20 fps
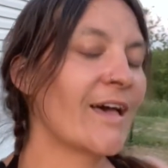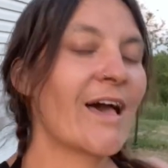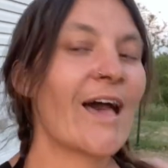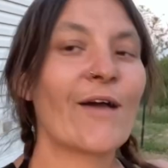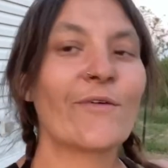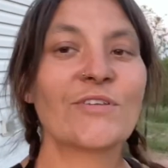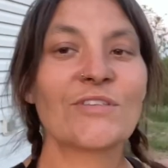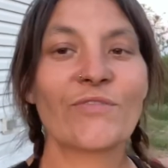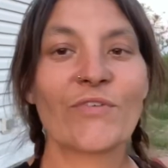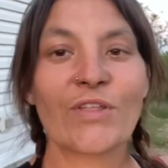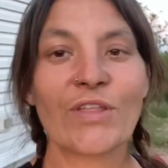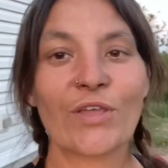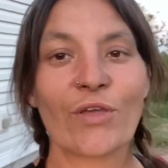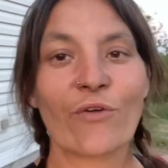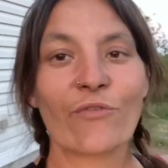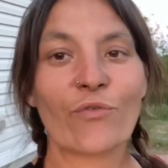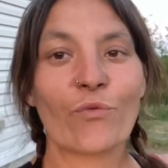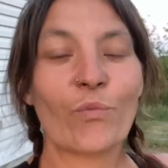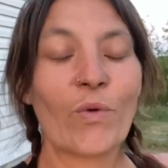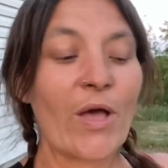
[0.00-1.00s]
was feeling
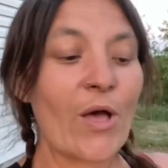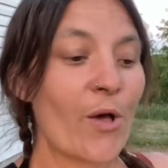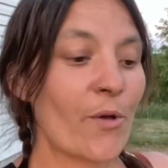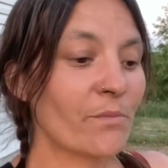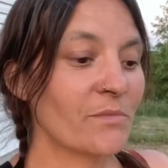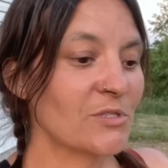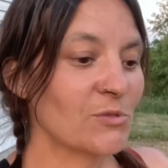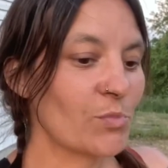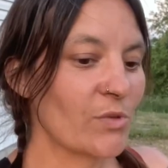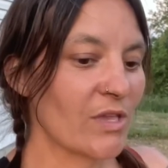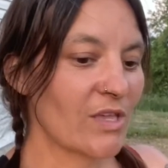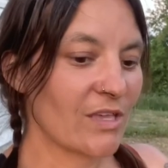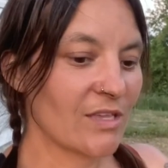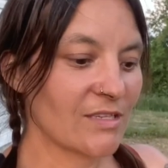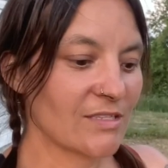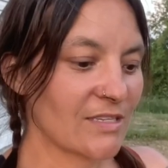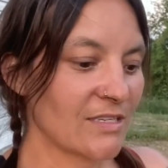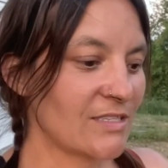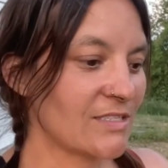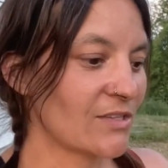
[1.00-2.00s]
overwhelmed
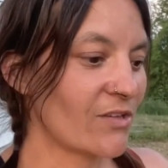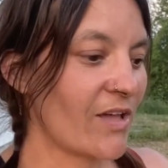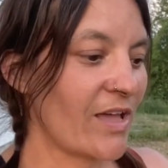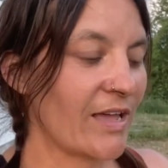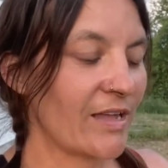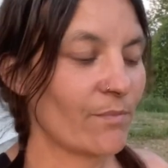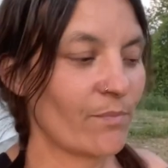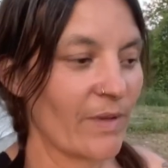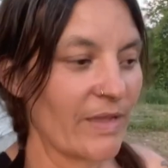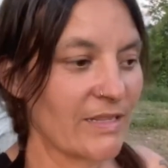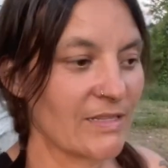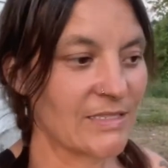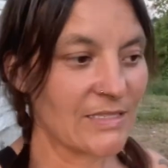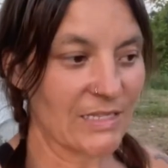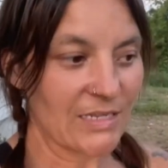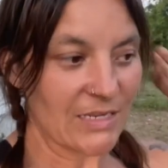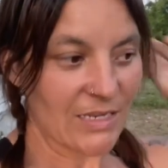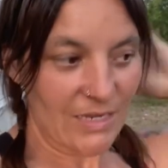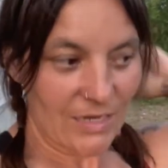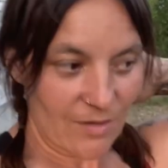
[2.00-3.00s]
because I still had beds
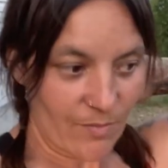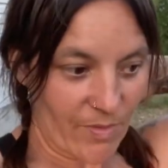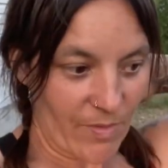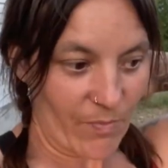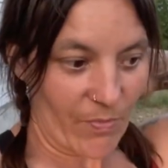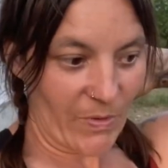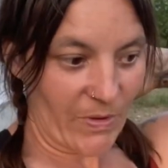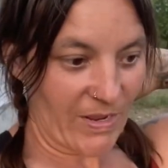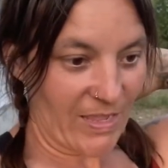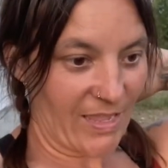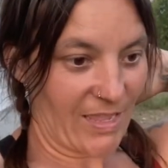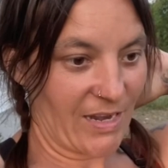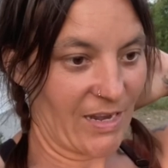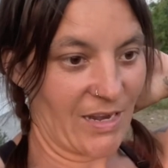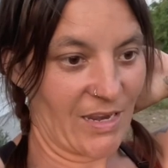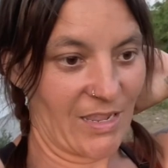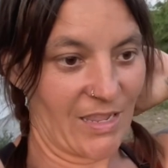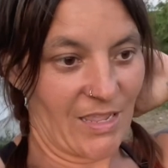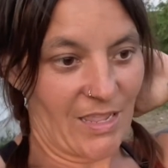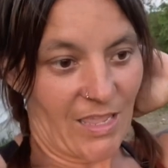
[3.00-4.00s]
that needed to be put
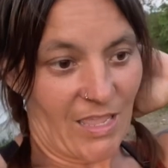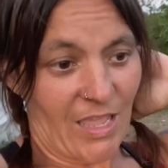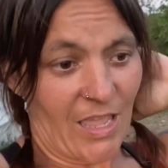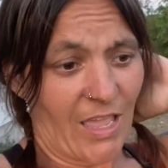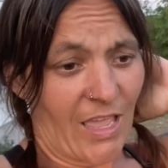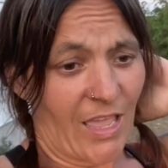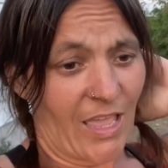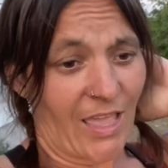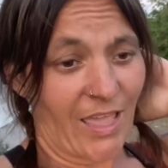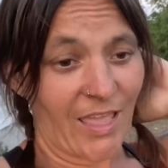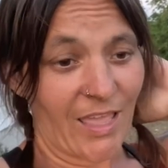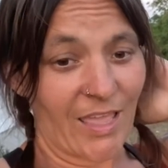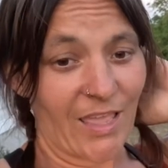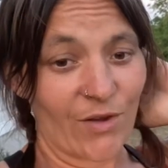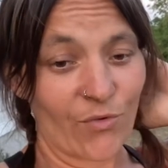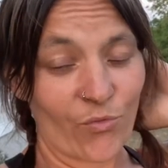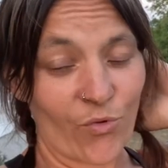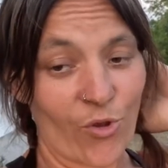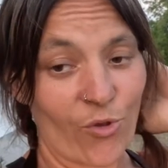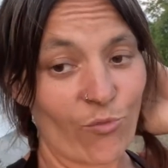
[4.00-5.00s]
in,
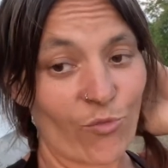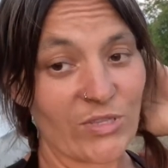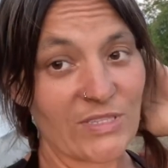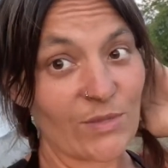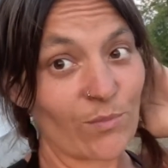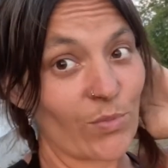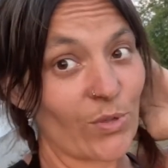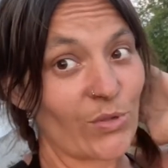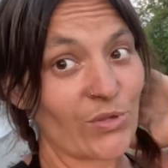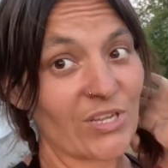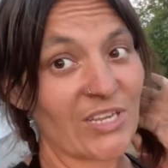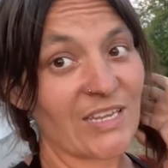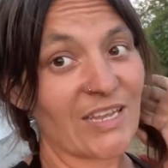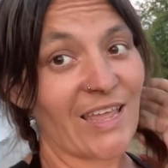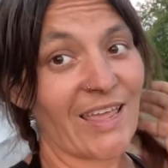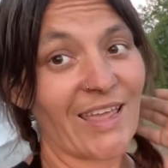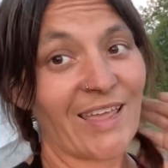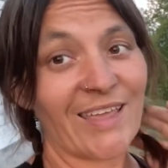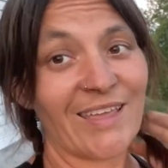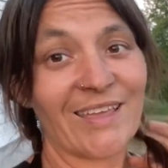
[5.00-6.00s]
and Rome wasn't built in a
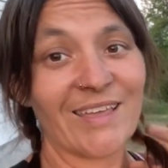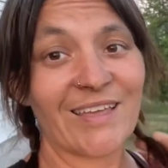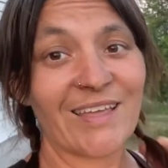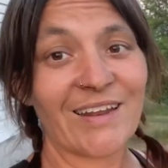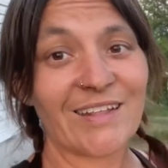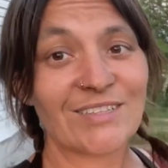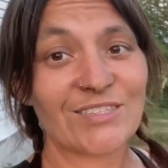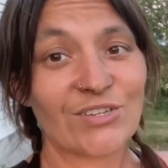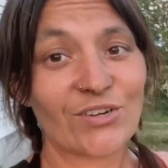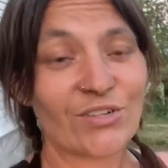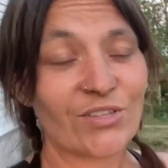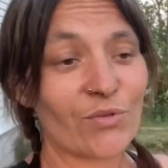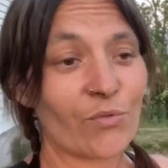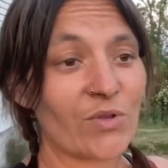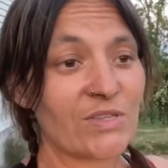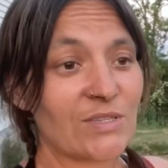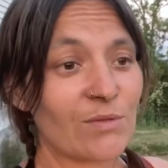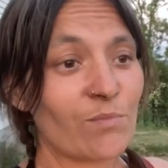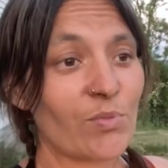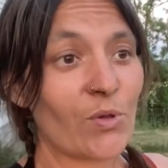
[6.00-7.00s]
day, and it certainly
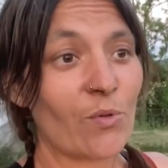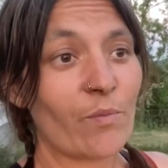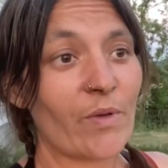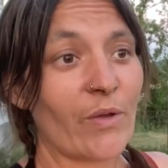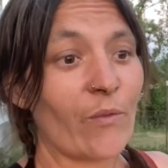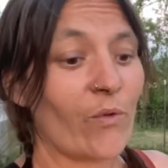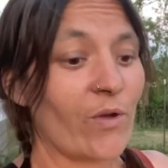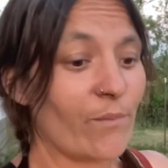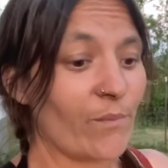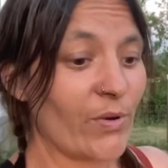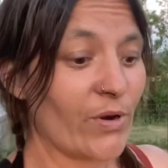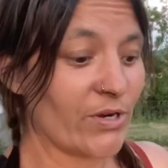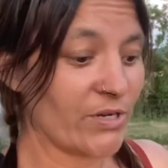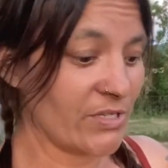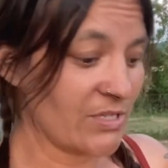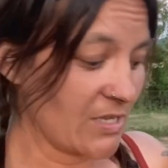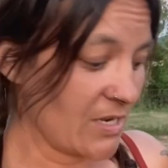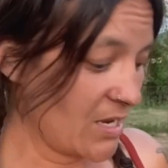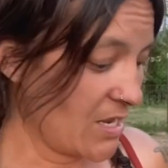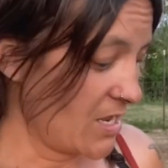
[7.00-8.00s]
wasn't built by one
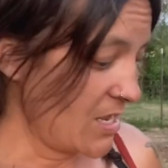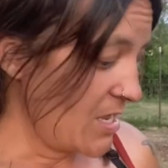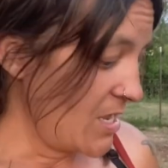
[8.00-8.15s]
person.